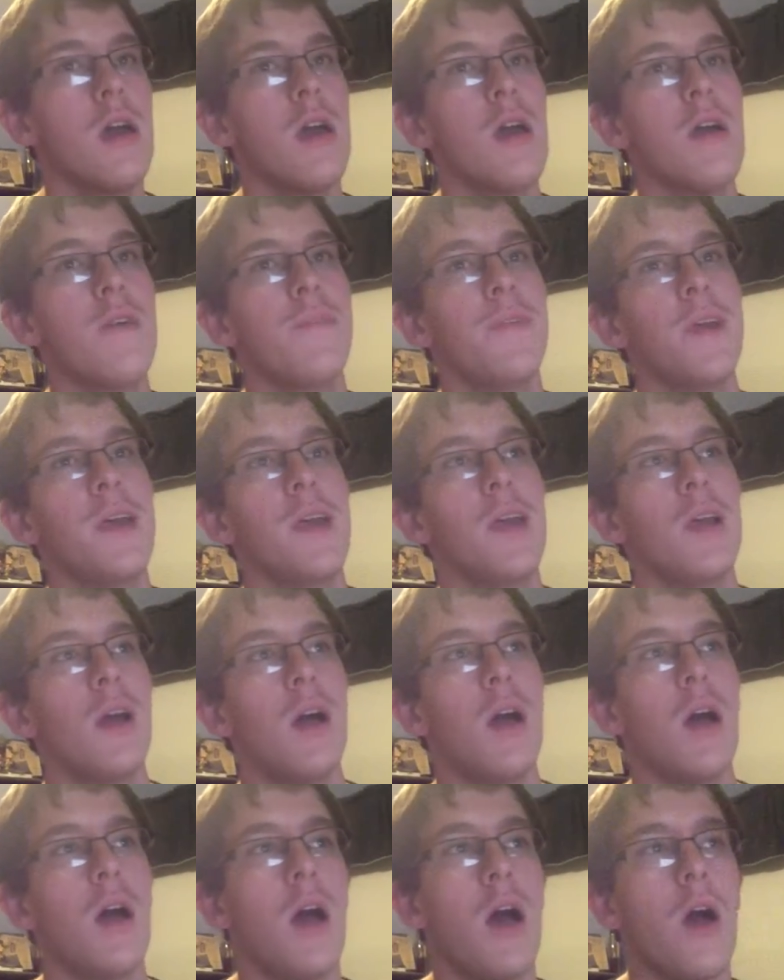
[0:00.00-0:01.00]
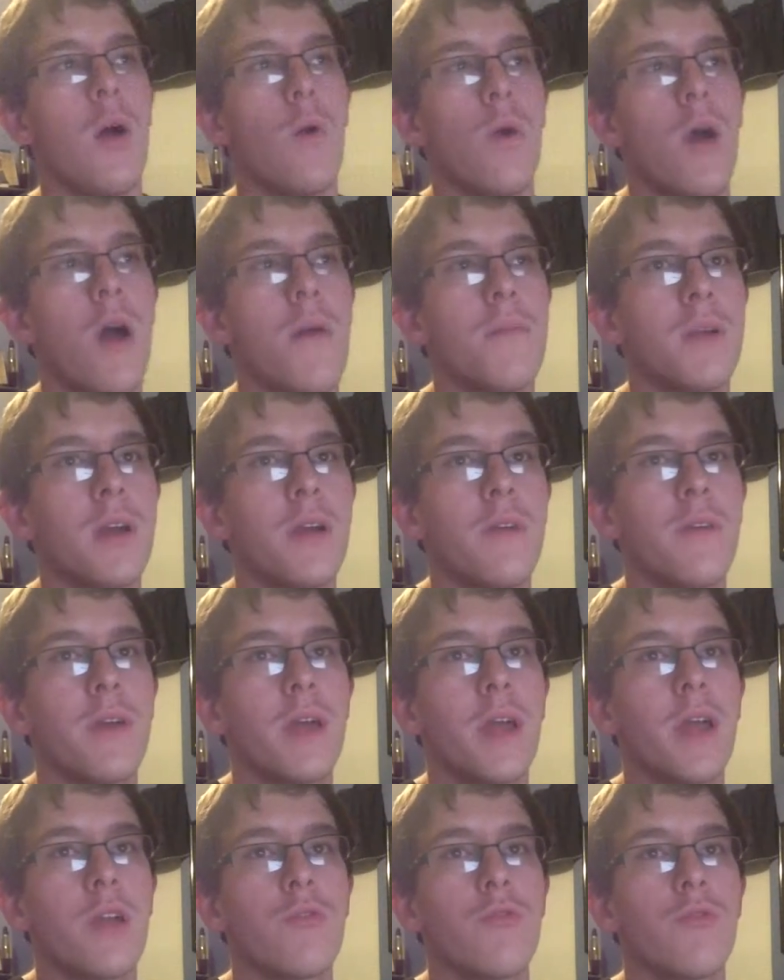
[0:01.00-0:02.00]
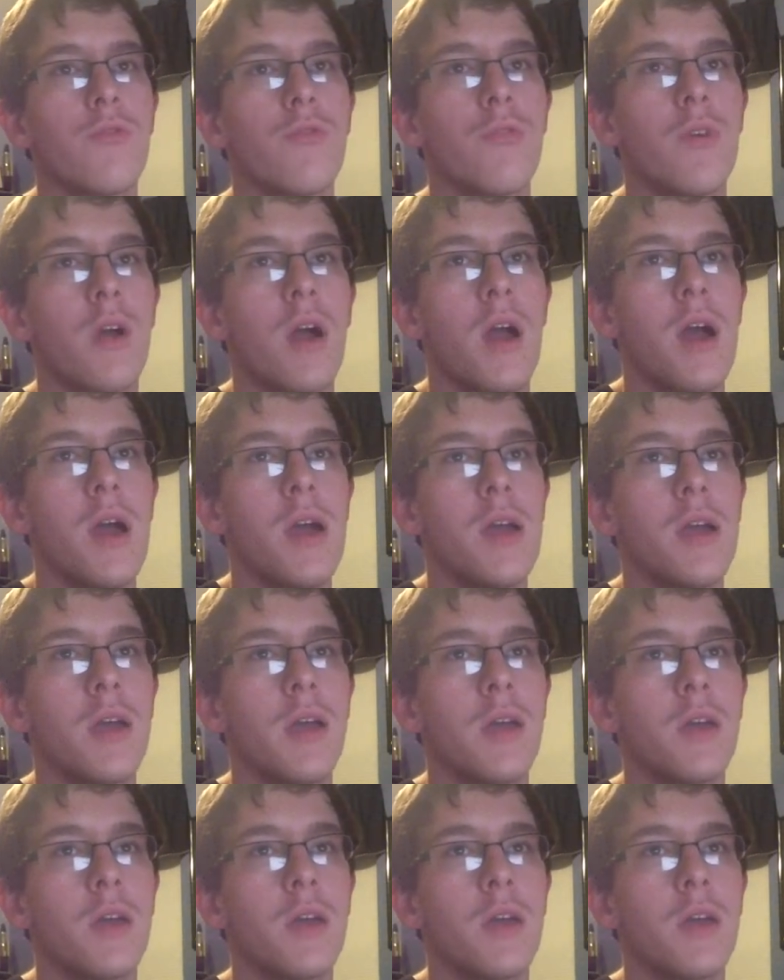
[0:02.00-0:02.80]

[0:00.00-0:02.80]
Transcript: and then I'll obviously try